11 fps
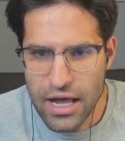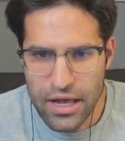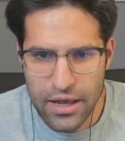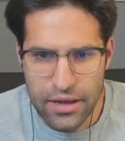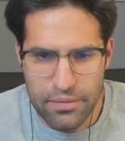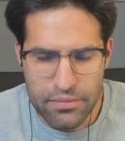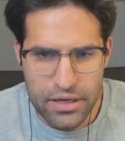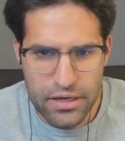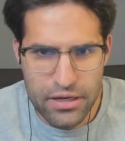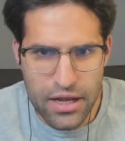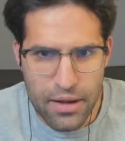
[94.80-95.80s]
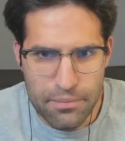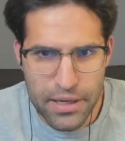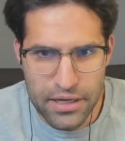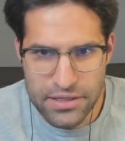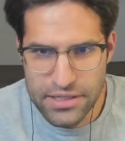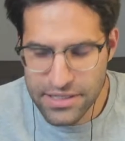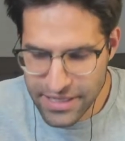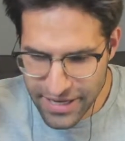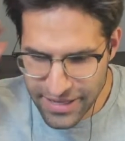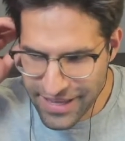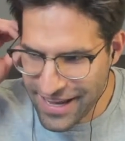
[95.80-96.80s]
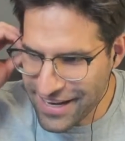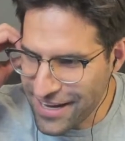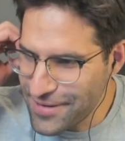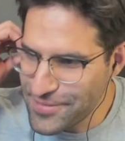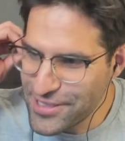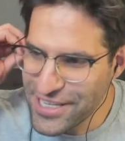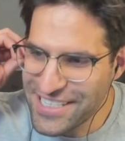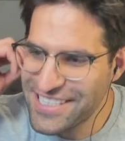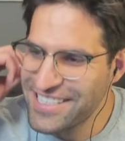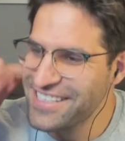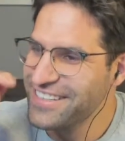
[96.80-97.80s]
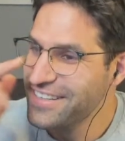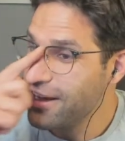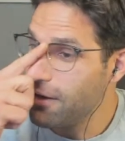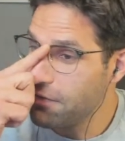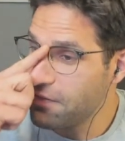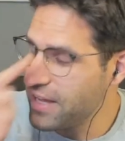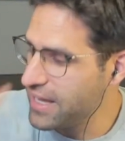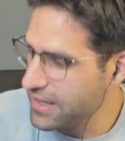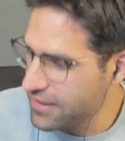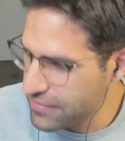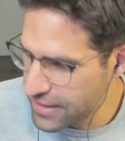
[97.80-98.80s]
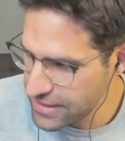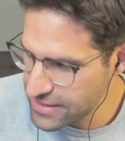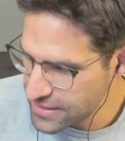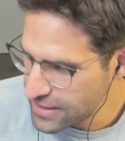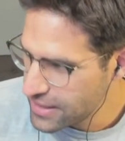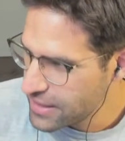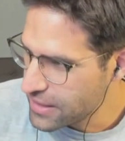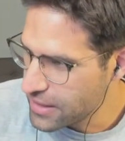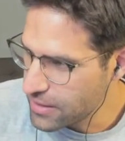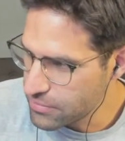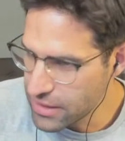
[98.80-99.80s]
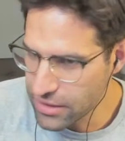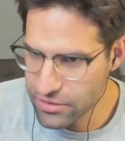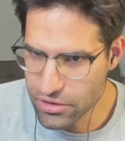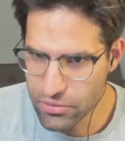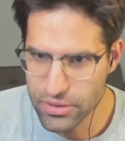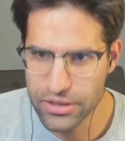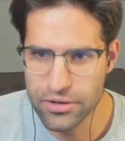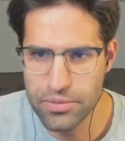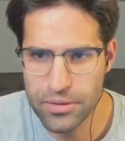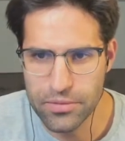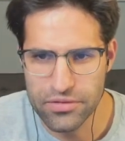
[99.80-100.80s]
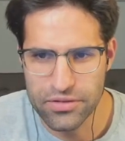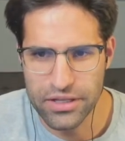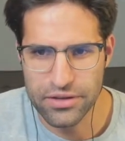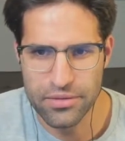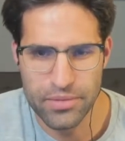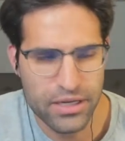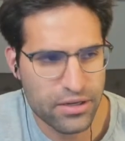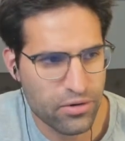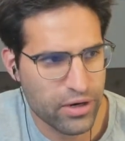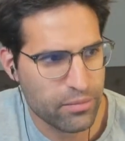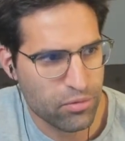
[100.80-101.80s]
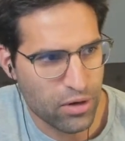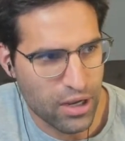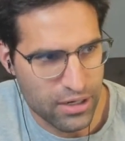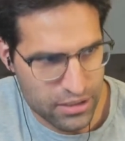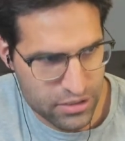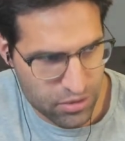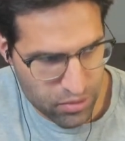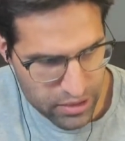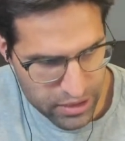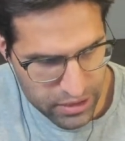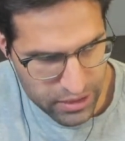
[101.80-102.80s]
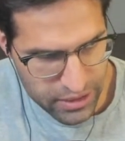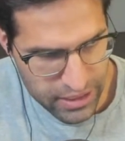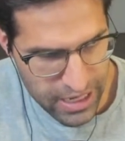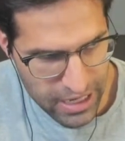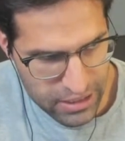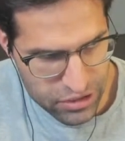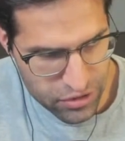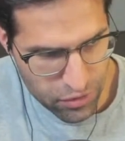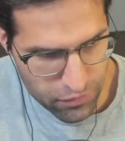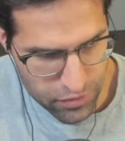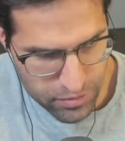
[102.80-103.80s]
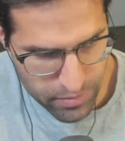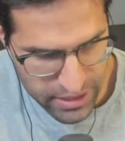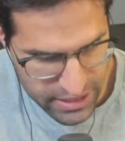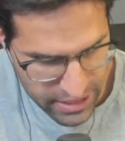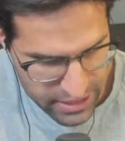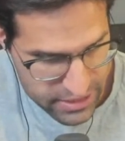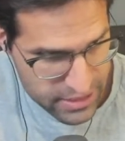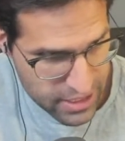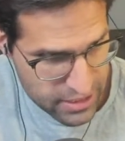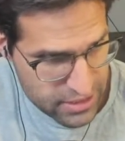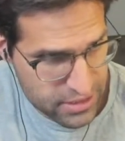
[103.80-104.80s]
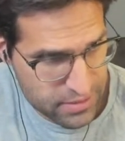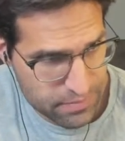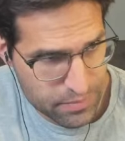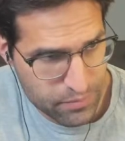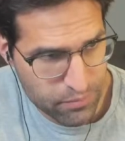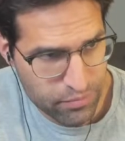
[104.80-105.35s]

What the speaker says: I'm not paid to say that. I'm just a fan of it. They're really good people over there. They make a great product. So we're going to actually go over to my data sets